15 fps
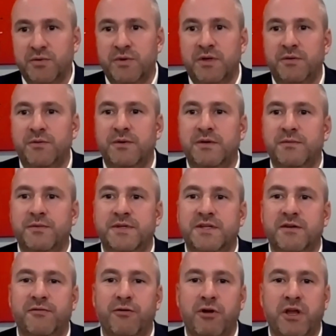We're still
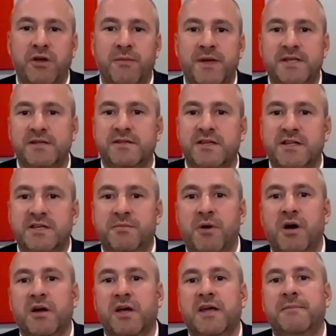very committed to this
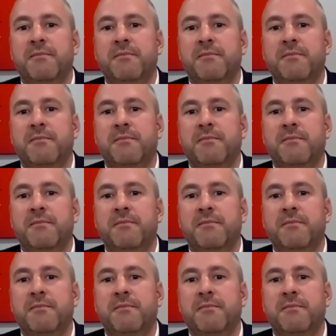market.